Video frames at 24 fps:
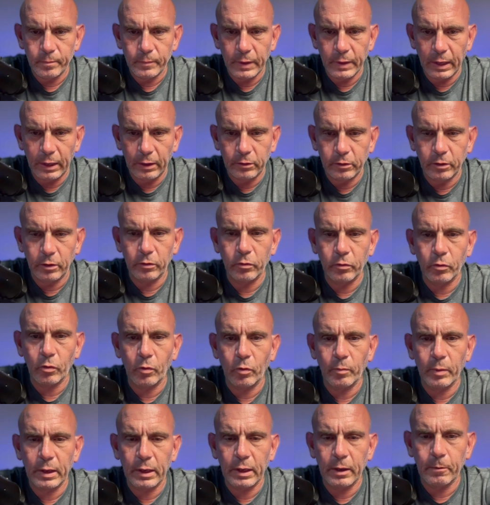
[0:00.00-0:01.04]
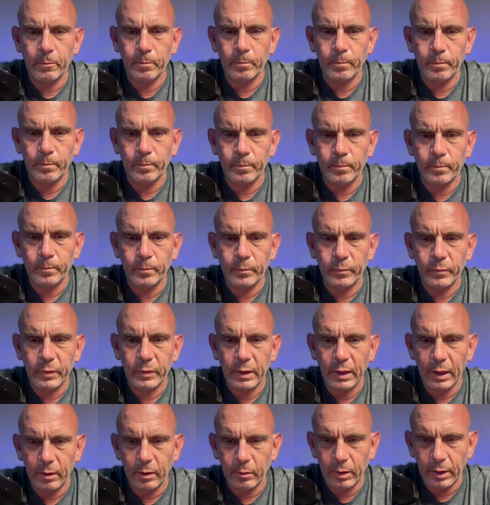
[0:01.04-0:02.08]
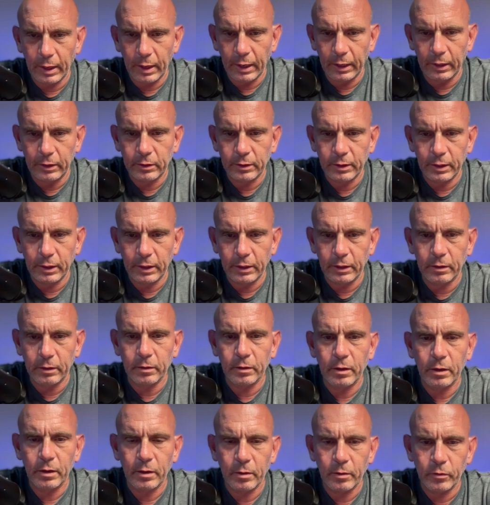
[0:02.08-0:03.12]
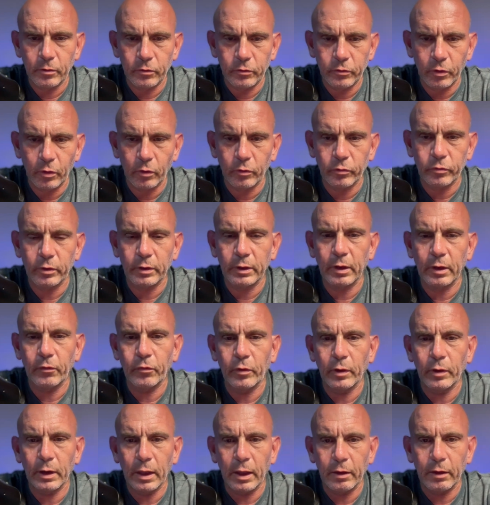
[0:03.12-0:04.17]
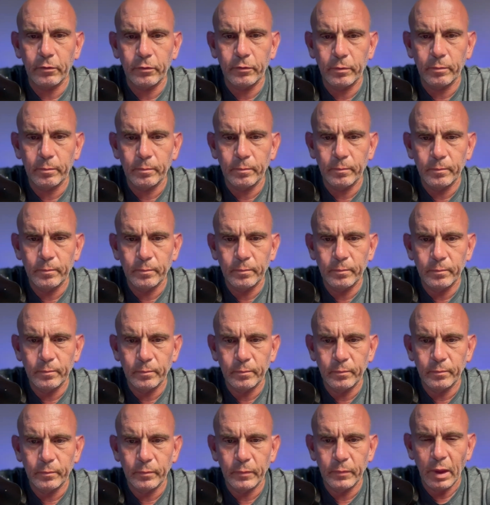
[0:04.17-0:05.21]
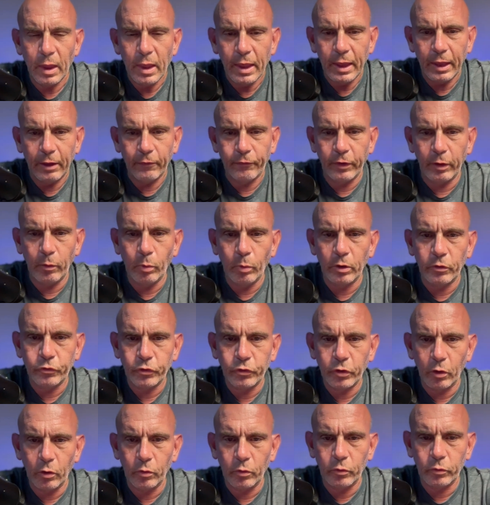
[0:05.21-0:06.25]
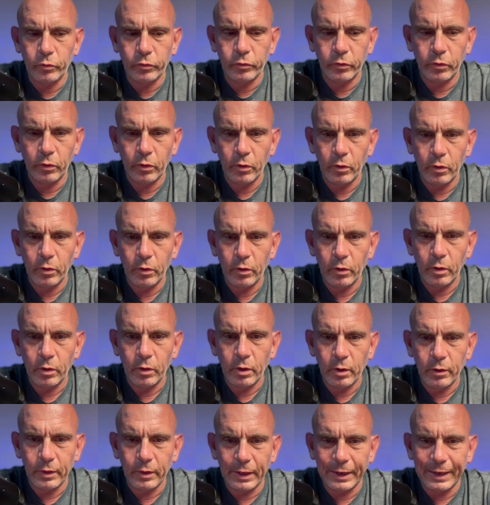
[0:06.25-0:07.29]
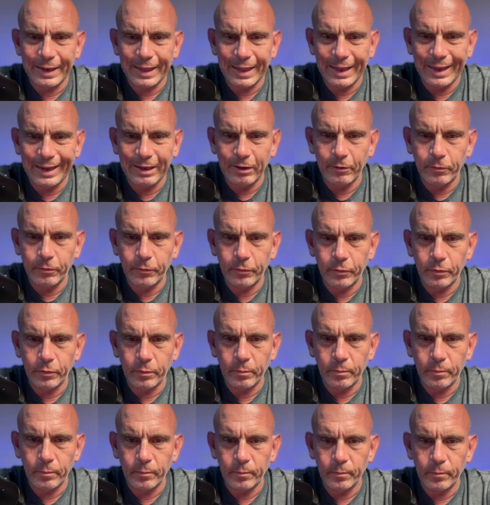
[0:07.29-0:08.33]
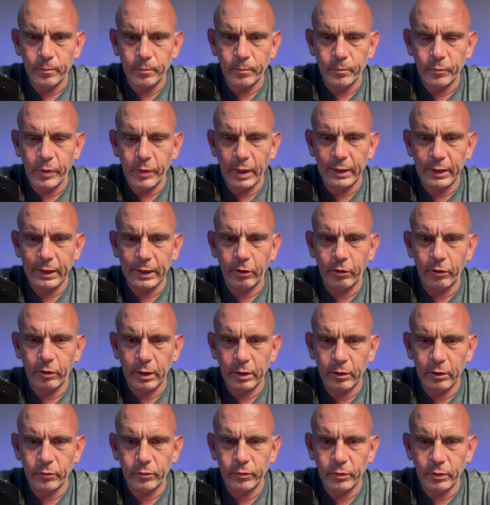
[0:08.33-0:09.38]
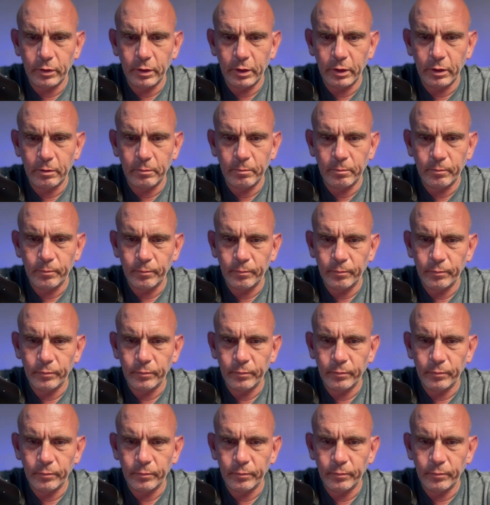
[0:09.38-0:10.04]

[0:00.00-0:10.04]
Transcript: 18-year-old man at 18 chose a different life. If he would have chose the life that Larry Henderson did,